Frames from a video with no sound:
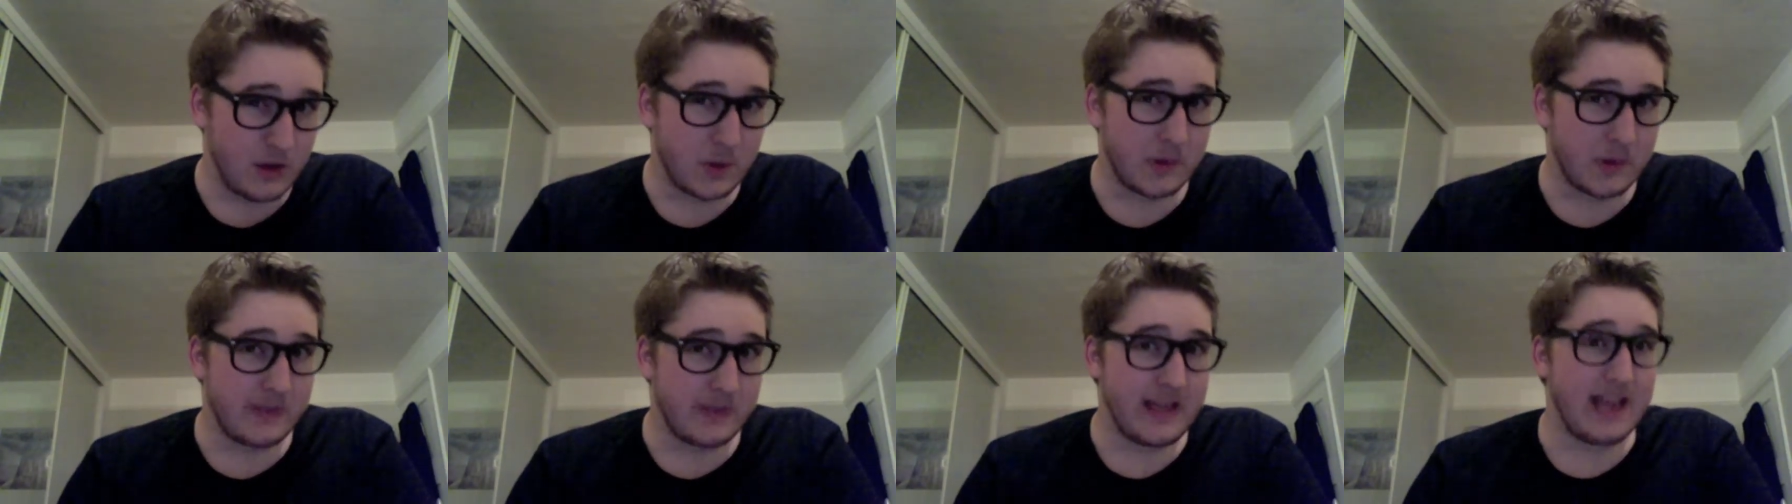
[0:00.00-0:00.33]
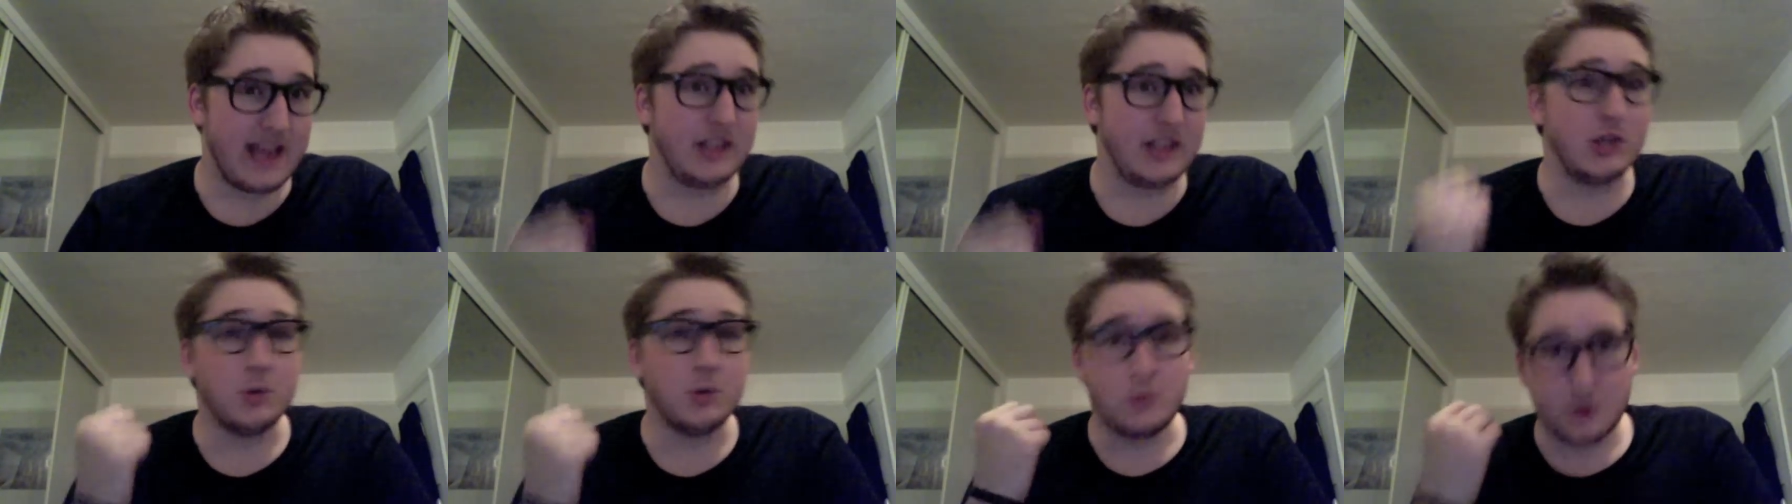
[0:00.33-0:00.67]
then
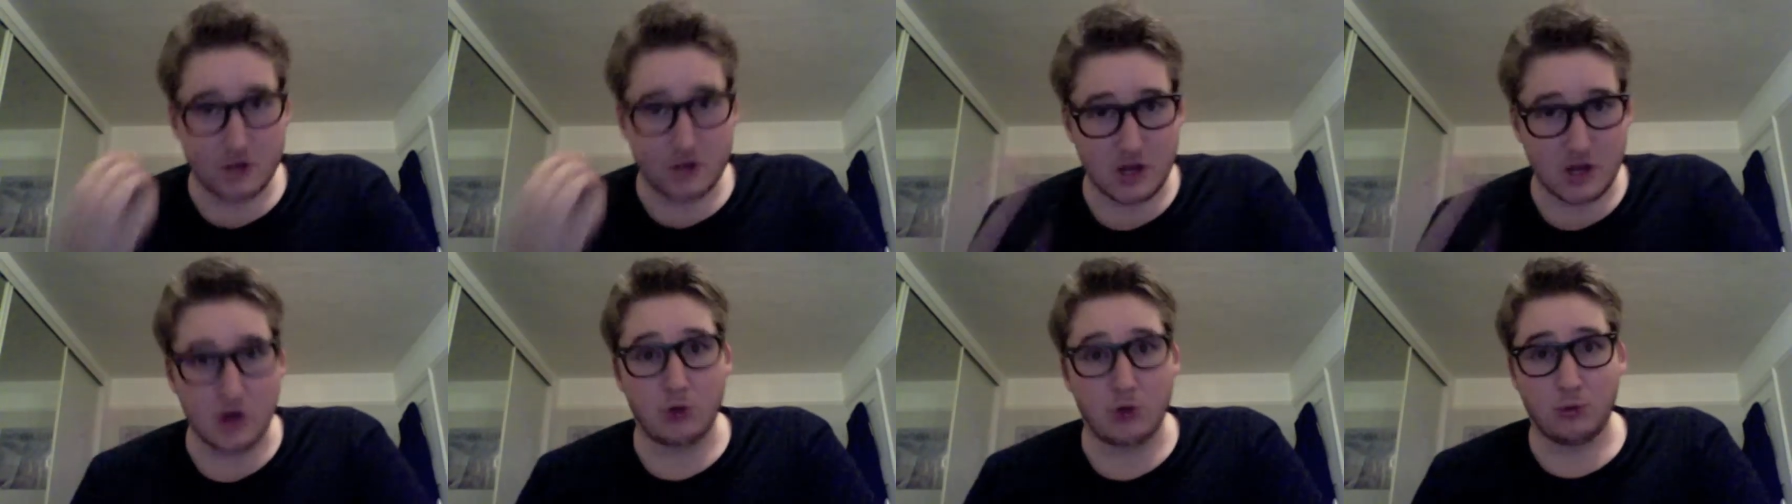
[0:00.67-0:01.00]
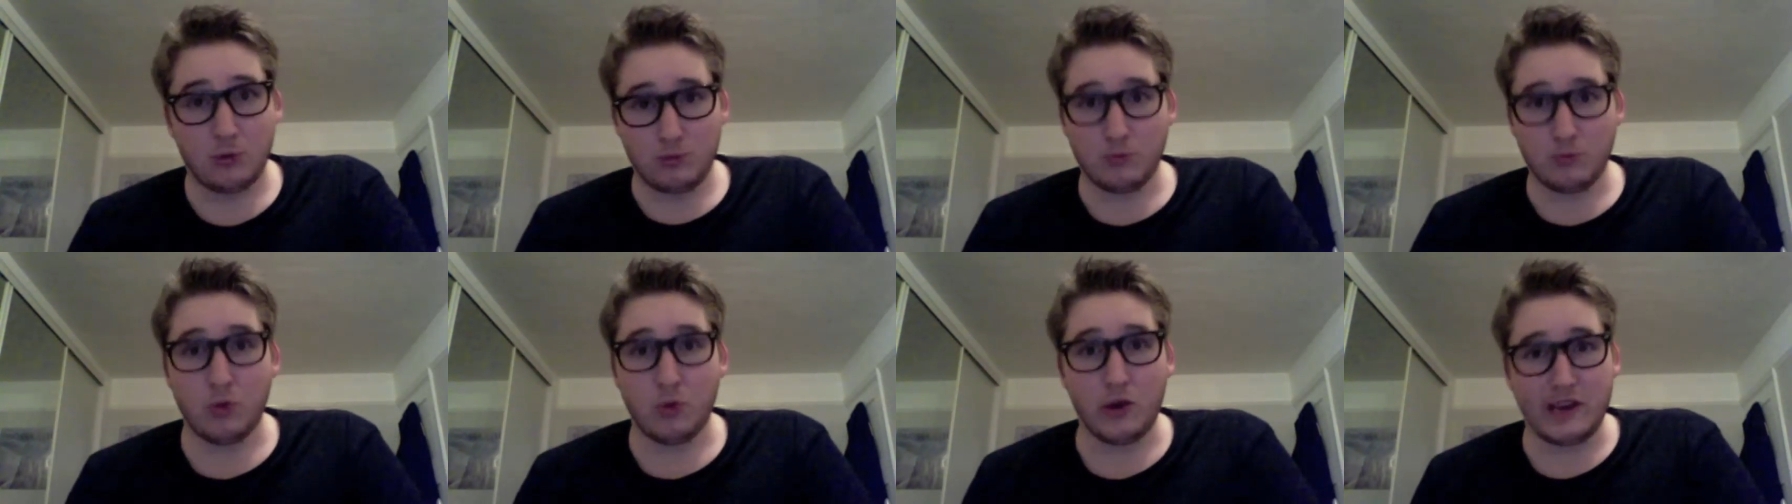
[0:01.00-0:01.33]
you will know
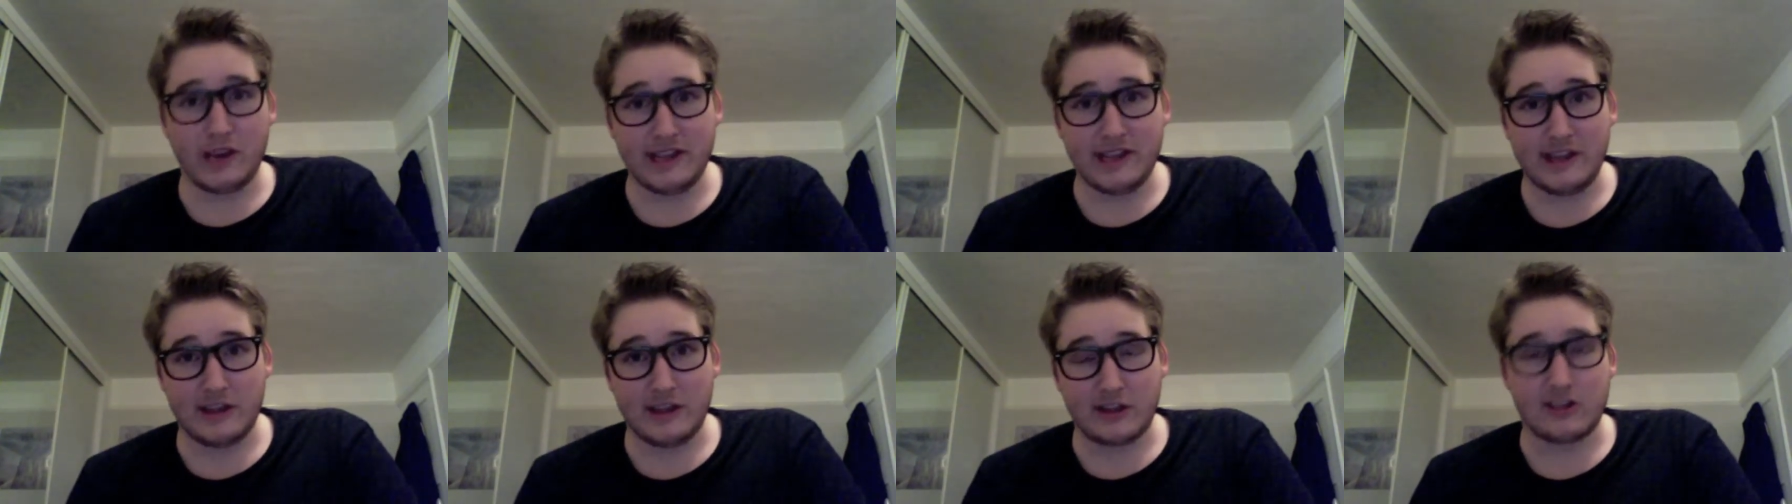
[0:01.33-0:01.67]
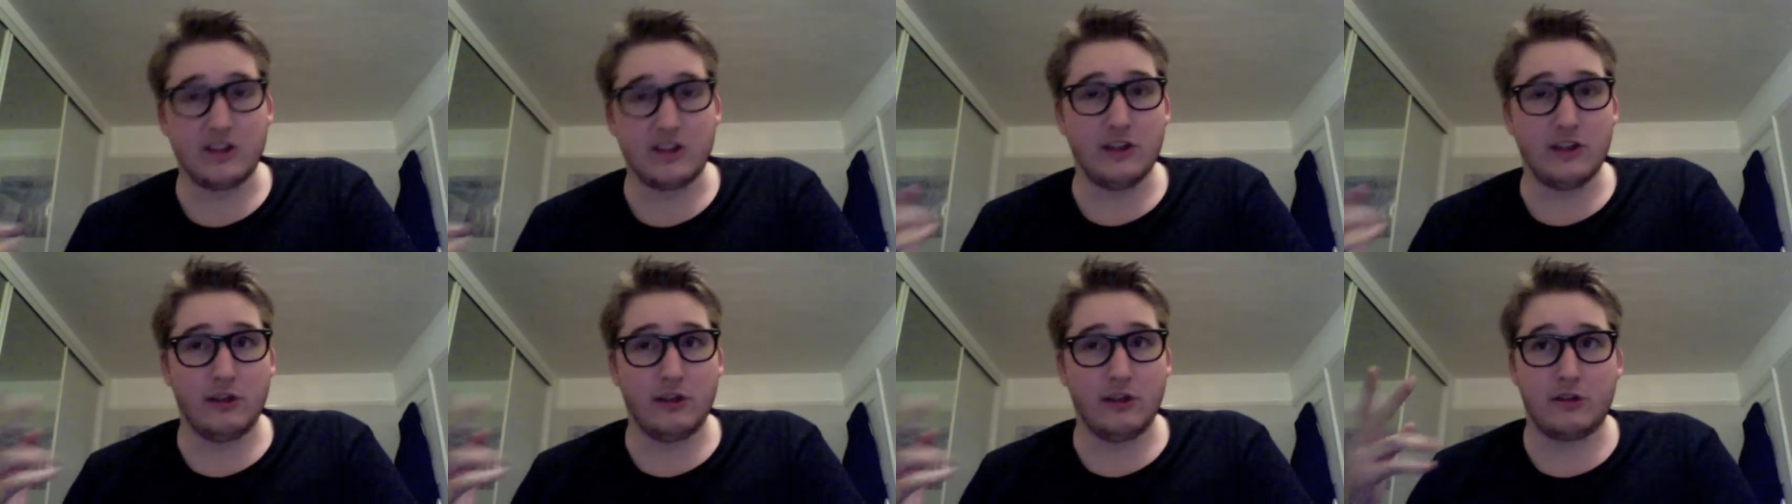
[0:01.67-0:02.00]
what it is
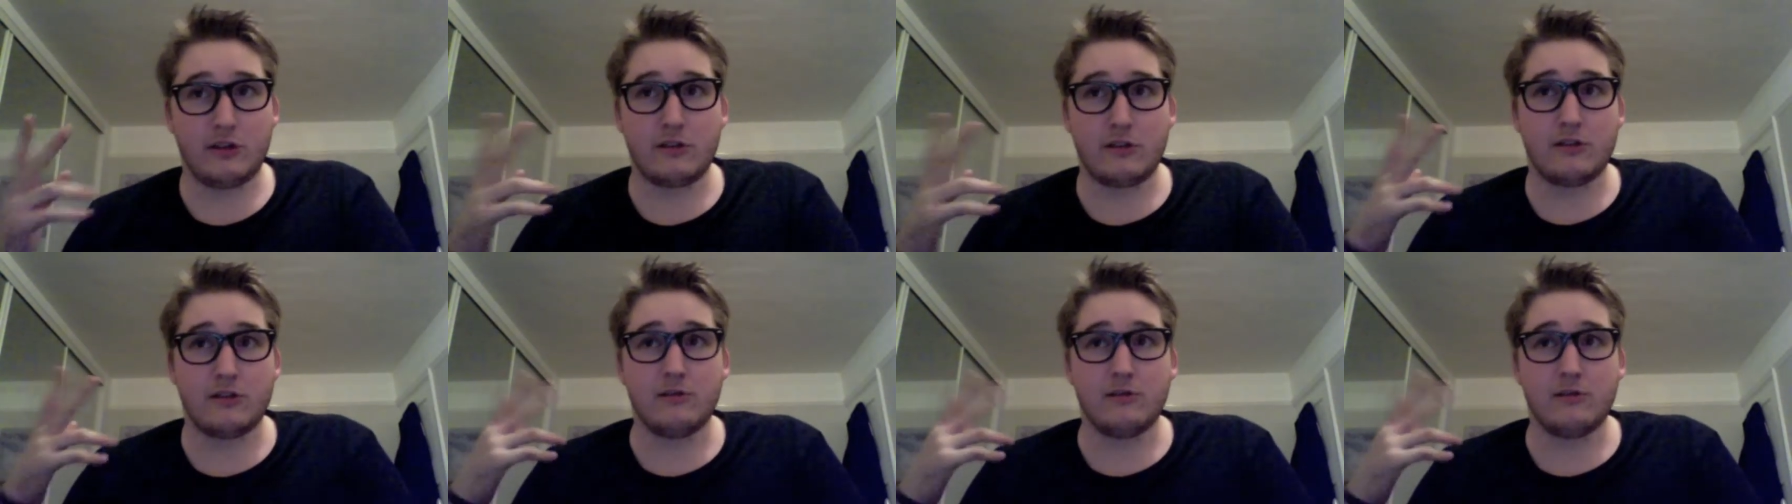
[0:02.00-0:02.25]
because